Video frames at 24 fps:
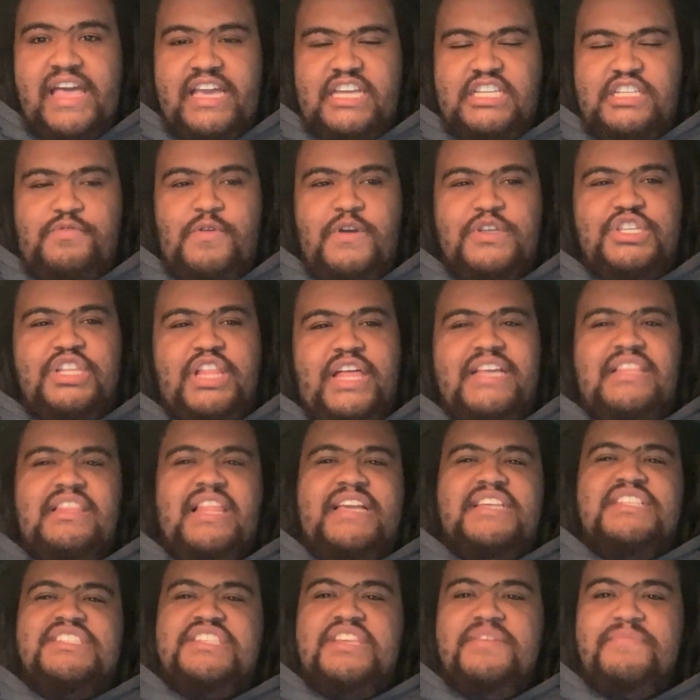especially
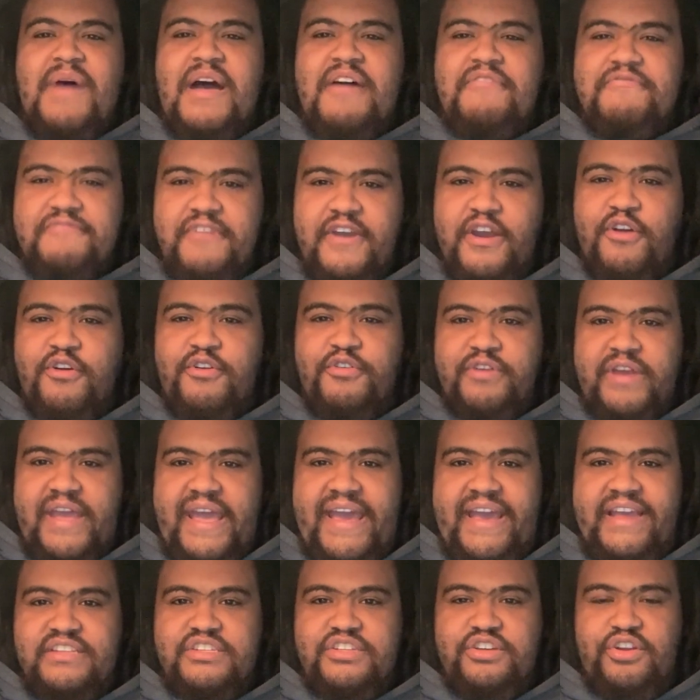like semi-feral
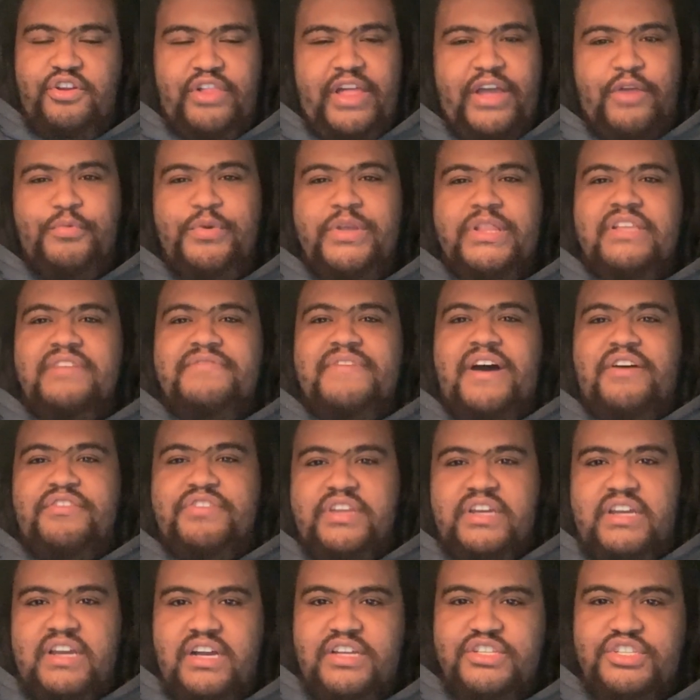cats. Like we live out in
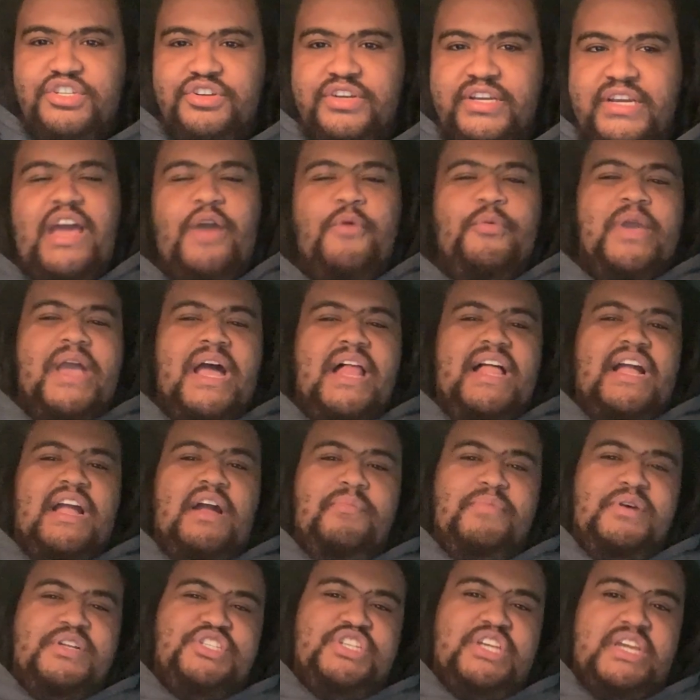the country and we got like a
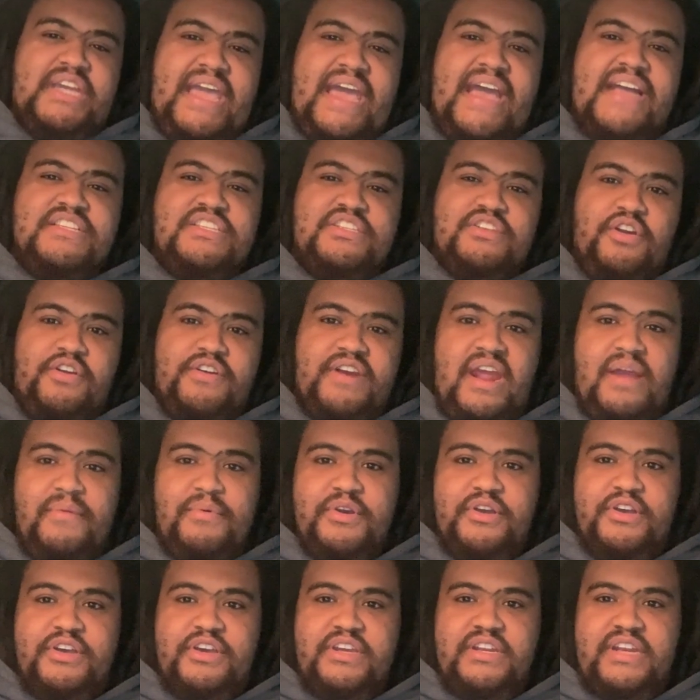bunch of cats in our
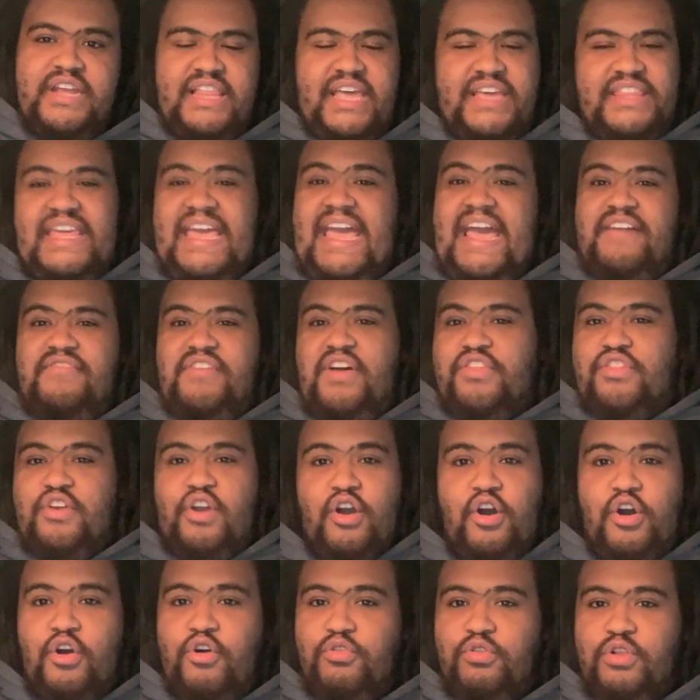neighborhood and like they have like their
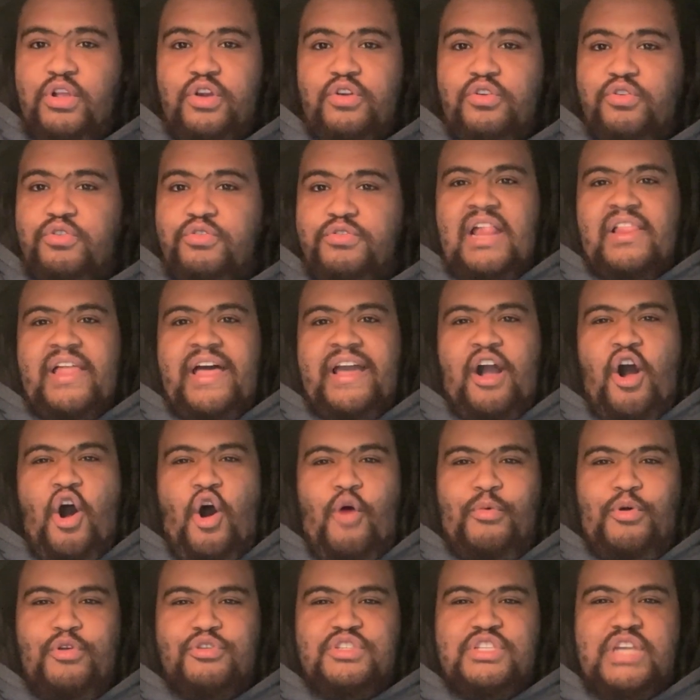own little like
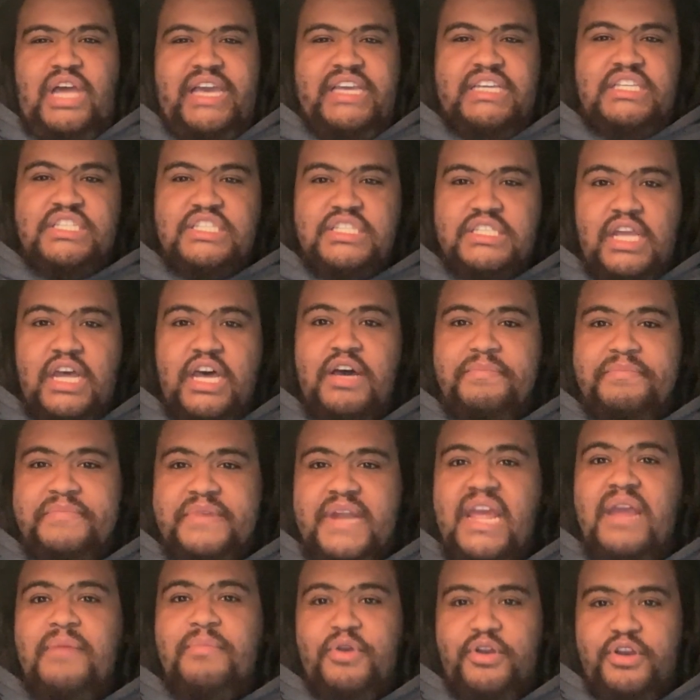almost like sub
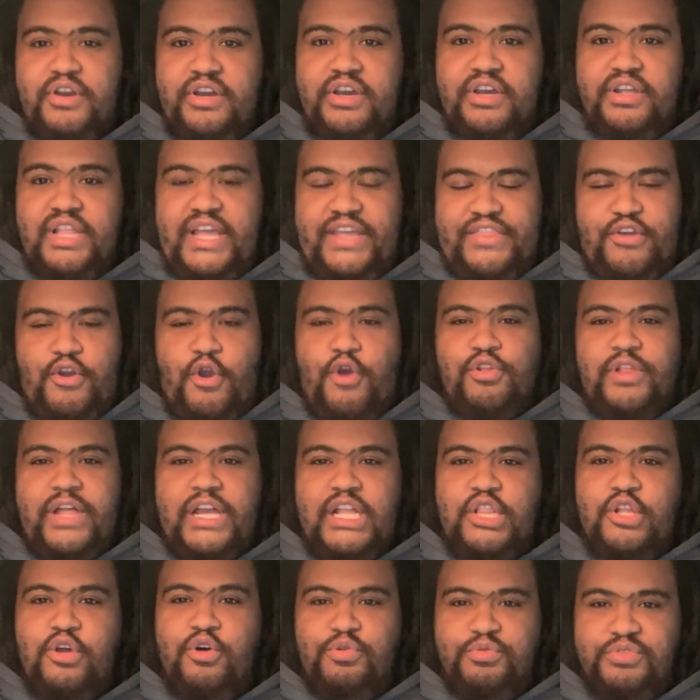neighborhood, like their own like
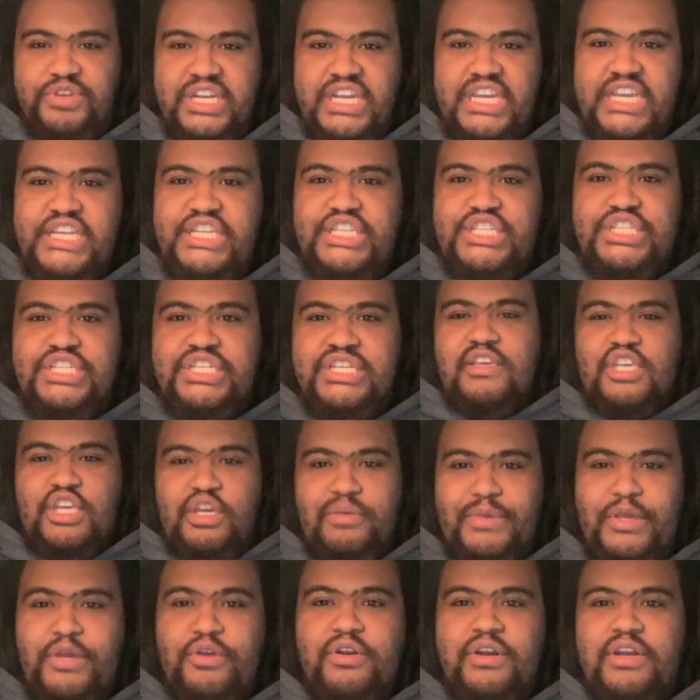little niche
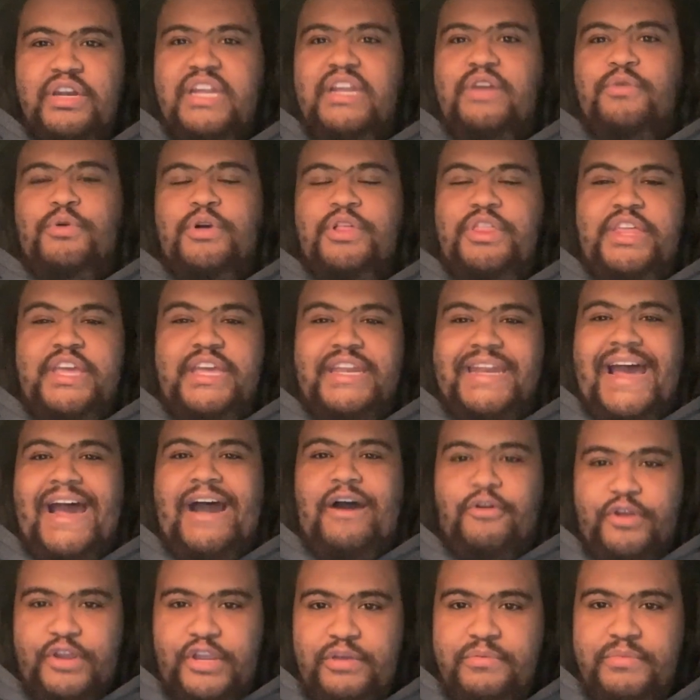community within
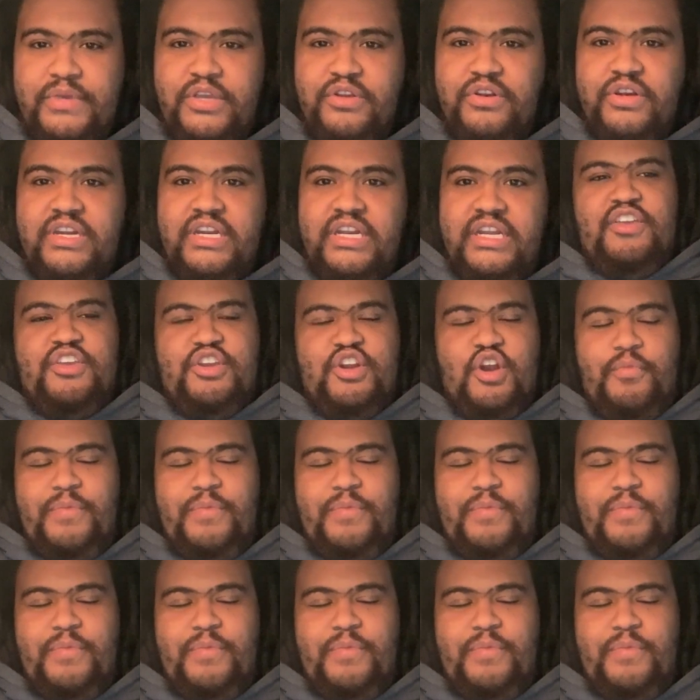our community.